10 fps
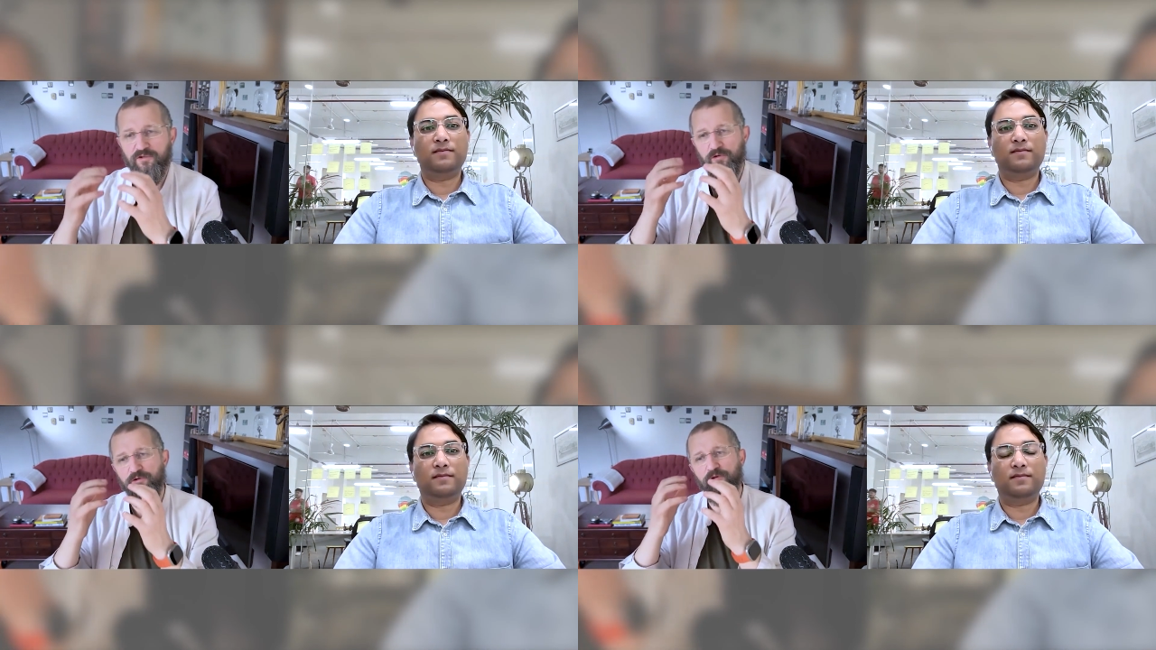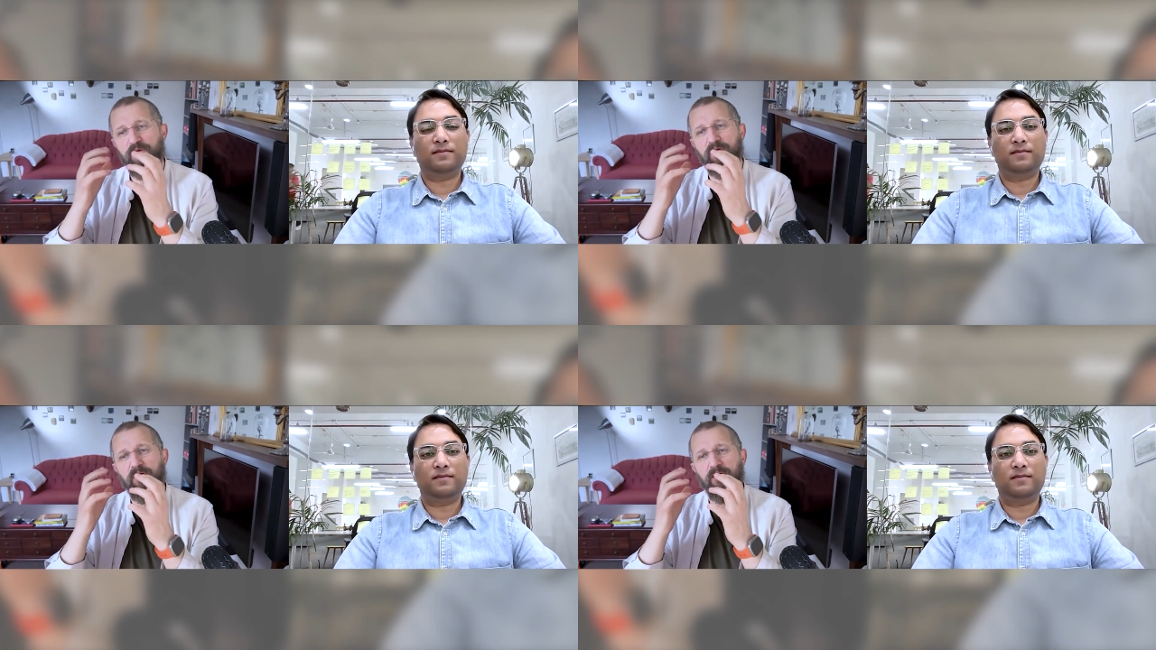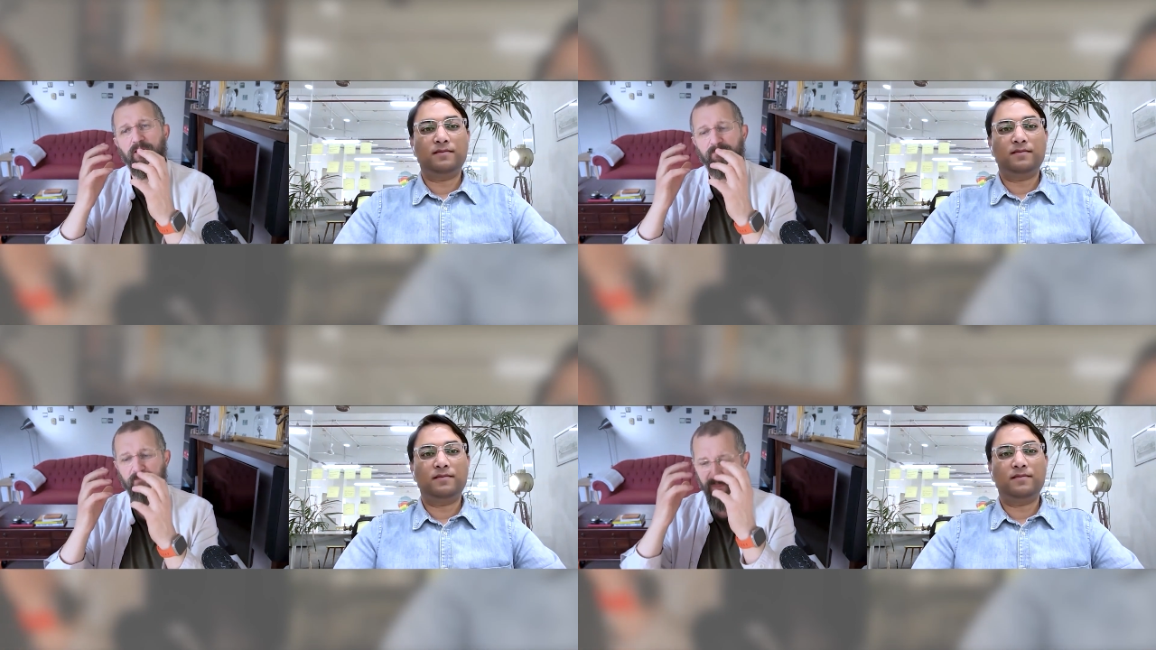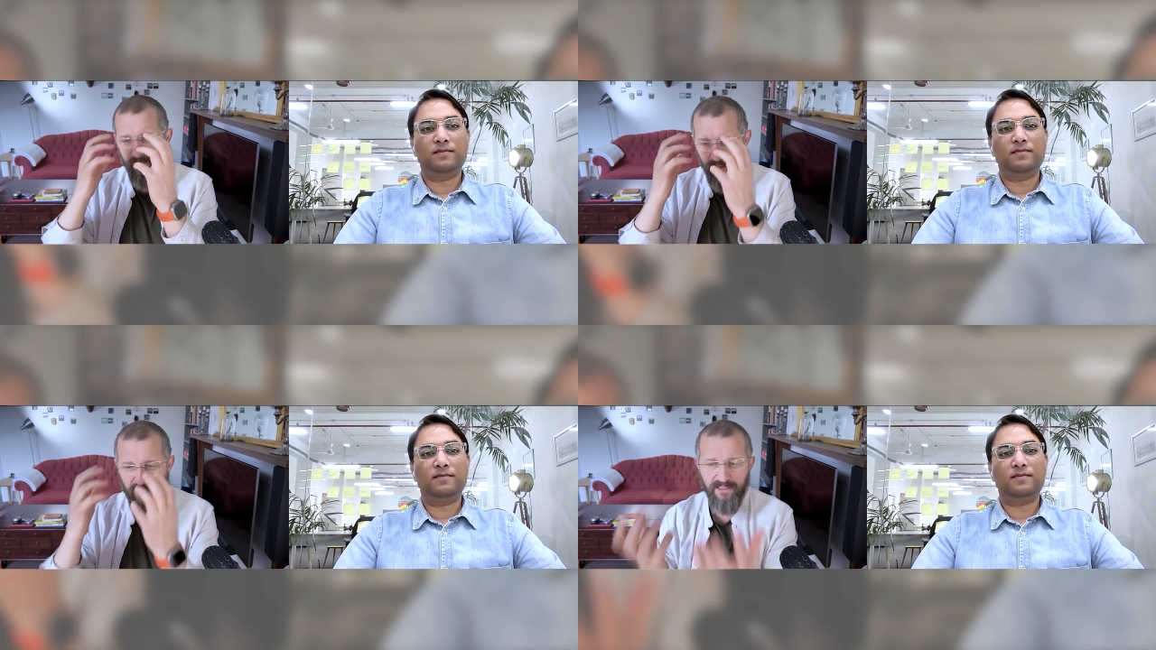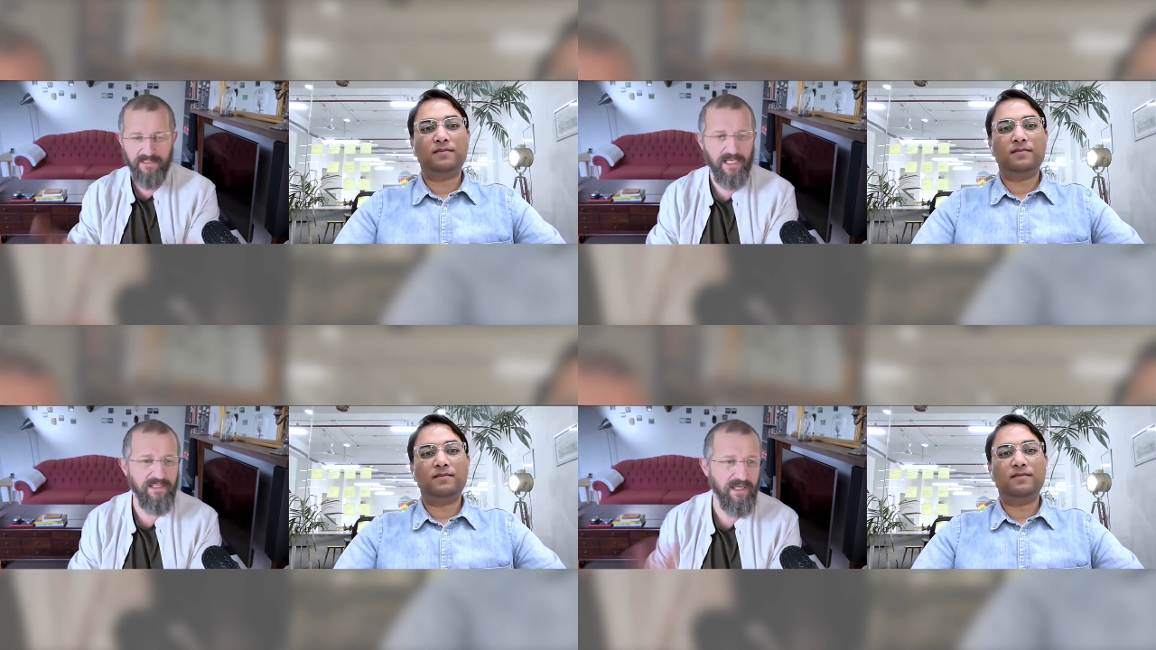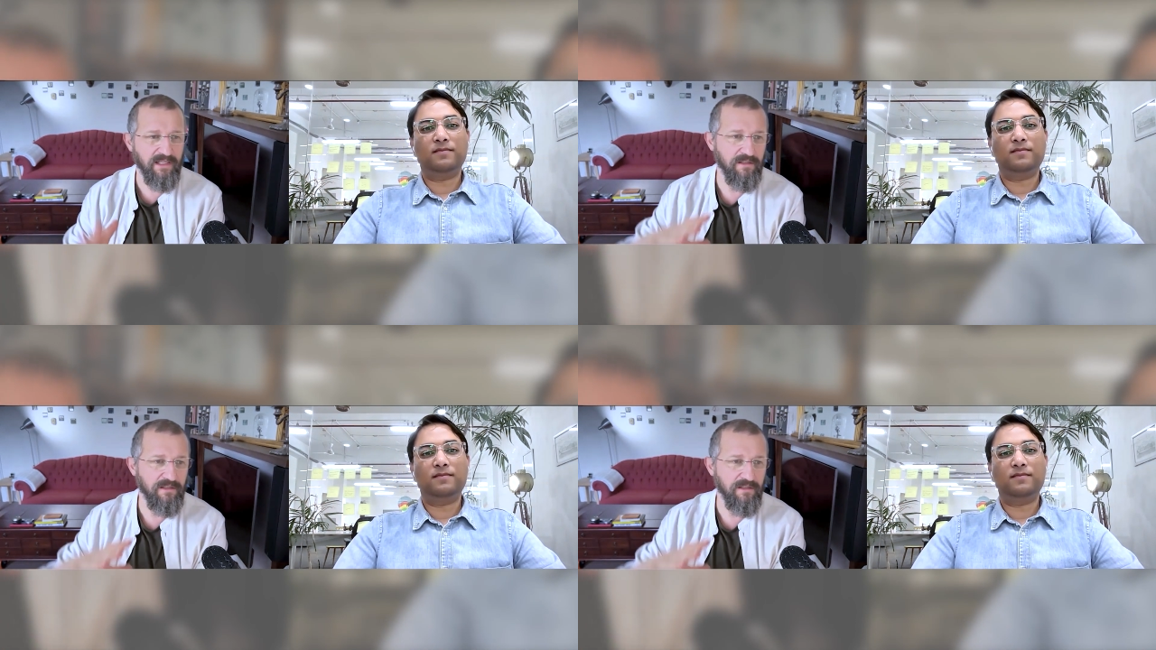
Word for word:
Speaker 1: to look um, at data,